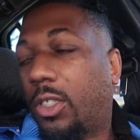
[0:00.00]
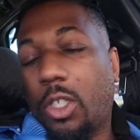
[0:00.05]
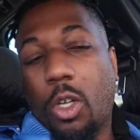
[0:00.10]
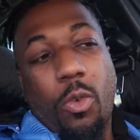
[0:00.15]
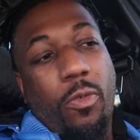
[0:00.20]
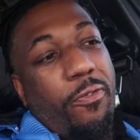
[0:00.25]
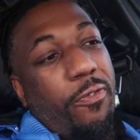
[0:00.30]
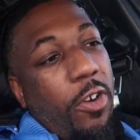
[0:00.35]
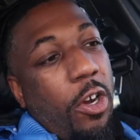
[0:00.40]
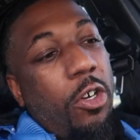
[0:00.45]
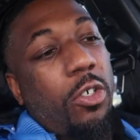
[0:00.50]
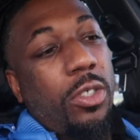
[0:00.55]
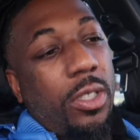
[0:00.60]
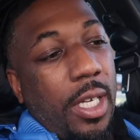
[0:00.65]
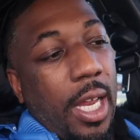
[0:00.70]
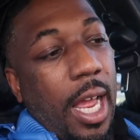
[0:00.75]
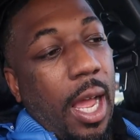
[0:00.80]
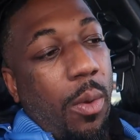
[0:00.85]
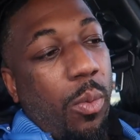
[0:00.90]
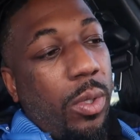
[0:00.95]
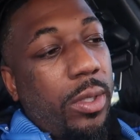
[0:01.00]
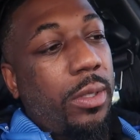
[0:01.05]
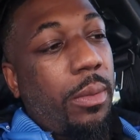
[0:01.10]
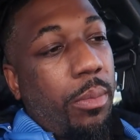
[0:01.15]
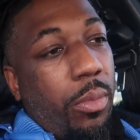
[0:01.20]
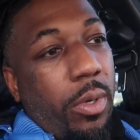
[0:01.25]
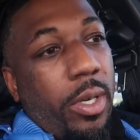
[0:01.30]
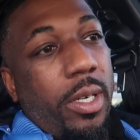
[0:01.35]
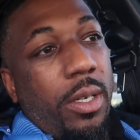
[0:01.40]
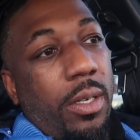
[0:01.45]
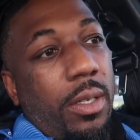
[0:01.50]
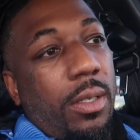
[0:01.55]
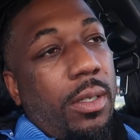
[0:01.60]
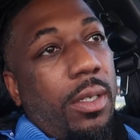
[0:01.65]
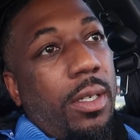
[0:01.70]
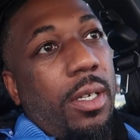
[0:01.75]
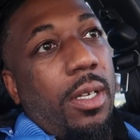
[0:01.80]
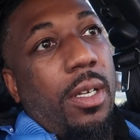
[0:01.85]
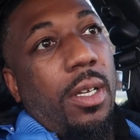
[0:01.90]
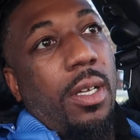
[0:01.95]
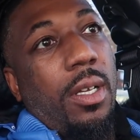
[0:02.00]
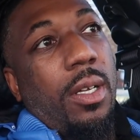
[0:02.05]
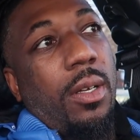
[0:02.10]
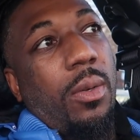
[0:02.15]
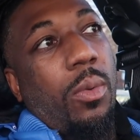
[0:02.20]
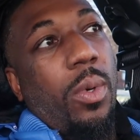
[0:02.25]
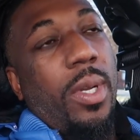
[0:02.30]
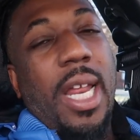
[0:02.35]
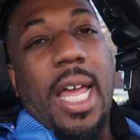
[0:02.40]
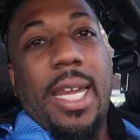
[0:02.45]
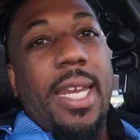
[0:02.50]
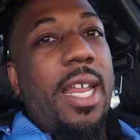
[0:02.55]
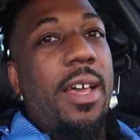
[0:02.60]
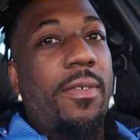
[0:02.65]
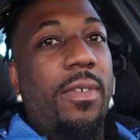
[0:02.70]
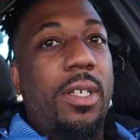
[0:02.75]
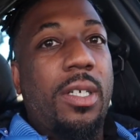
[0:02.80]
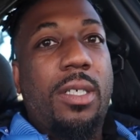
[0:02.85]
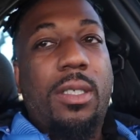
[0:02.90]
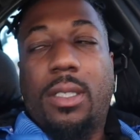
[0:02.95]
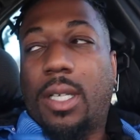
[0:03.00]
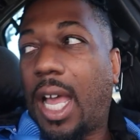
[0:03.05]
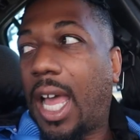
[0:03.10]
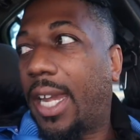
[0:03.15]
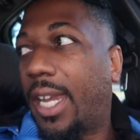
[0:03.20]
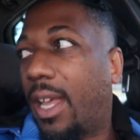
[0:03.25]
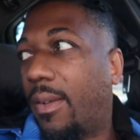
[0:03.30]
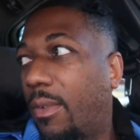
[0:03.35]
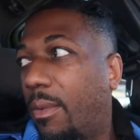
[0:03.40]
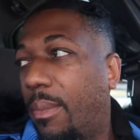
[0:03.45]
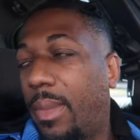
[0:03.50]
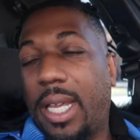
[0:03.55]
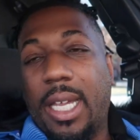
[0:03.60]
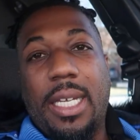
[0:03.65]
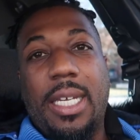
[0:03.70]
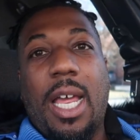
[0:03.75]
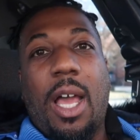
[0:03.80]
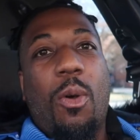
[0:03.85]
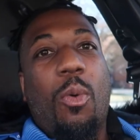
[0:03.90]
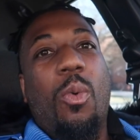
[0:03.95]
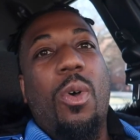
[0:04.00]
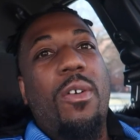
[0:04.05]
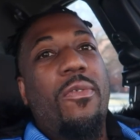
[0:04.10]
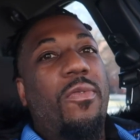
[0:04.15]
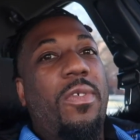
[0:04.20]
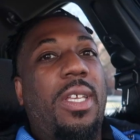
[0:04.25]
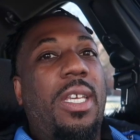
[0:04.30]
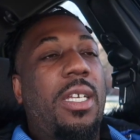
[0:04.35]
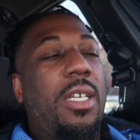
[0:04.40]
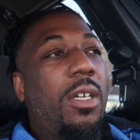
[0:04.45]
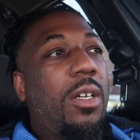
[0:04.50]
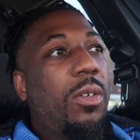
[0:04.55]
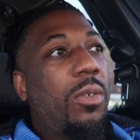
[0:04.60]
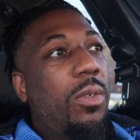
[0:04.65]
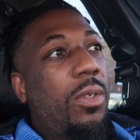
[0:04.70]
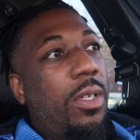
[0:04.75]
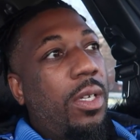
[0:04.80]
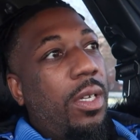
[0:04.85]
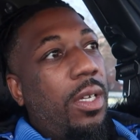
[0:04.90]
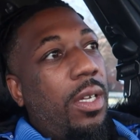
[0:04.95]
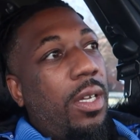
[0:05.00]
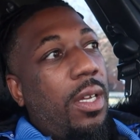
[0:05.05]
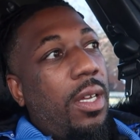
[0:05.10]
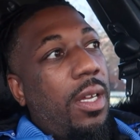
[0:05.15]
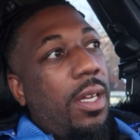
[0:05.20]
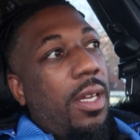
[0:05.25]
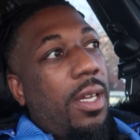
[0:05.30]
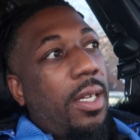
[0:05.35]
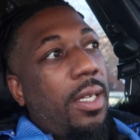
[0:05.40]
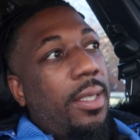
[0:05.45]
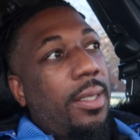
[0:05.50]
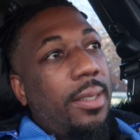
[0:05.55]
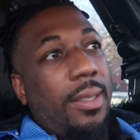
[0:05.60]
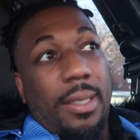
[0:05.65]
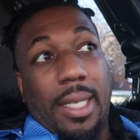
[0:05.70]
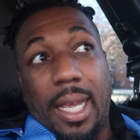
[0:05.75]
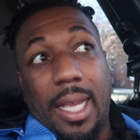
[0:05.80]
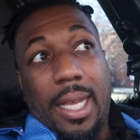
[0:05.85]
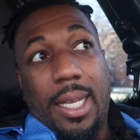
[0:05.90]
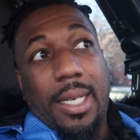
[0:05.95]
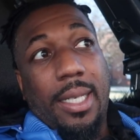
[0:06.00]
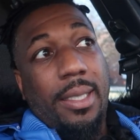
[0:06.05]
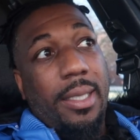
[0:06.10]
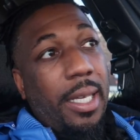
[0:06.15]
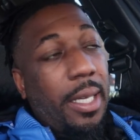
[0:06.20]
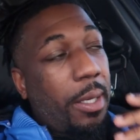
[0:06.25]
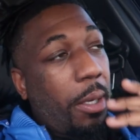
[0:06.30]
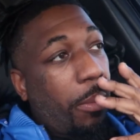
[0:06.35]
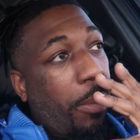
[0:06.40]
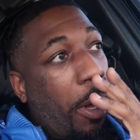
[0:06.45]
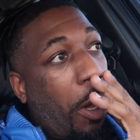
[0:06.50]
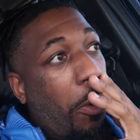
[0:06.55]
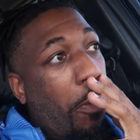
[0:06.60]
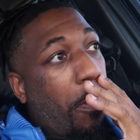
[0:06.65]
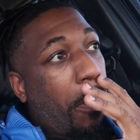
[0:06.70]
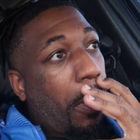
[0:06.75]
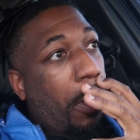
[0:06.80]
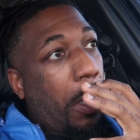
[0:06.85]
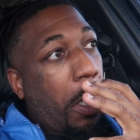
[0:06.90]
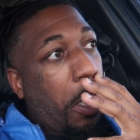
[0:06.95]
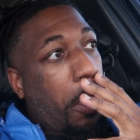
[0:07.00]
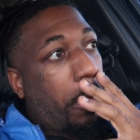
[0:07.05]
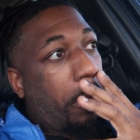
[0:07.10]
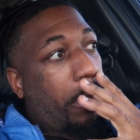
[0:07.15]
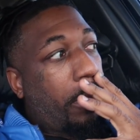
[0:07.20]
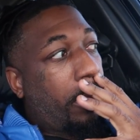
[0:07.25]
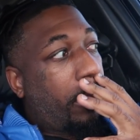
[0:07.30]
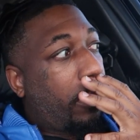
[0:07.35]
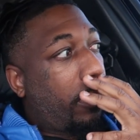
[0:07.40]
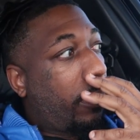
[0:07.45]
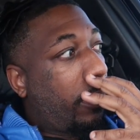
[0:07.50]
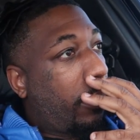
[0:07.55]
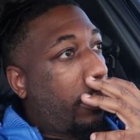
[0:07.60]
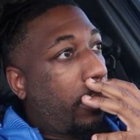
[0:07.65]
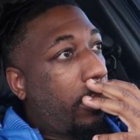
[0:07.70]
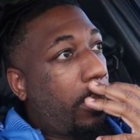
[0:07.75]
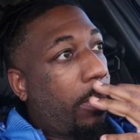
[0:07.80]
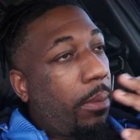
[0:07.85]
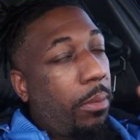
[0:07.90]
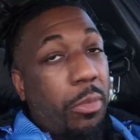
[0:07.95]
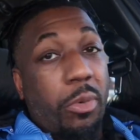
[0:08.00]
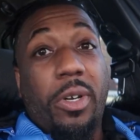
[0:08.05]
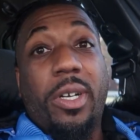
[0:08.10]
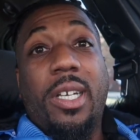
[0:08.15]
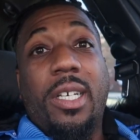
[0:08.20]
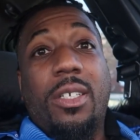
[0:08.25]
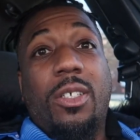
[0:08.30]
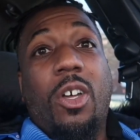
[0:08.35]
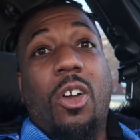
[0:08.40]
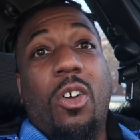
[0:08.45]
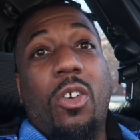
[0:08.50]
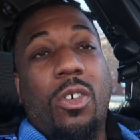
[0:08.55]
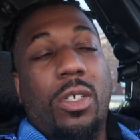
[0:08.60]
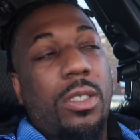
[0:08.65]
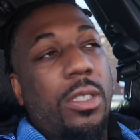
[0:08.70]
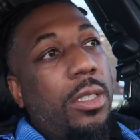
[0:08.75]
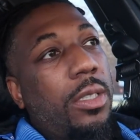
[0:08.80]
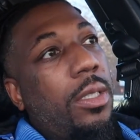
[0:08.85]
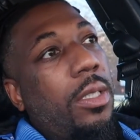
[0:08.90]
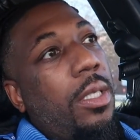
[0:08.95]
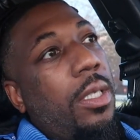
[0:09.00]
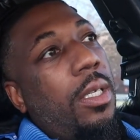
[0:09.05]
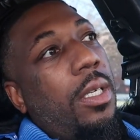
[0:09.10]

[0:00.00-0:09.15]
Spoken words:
So first, I was a breeder. When I never made not one video saying anything about breeding dogs.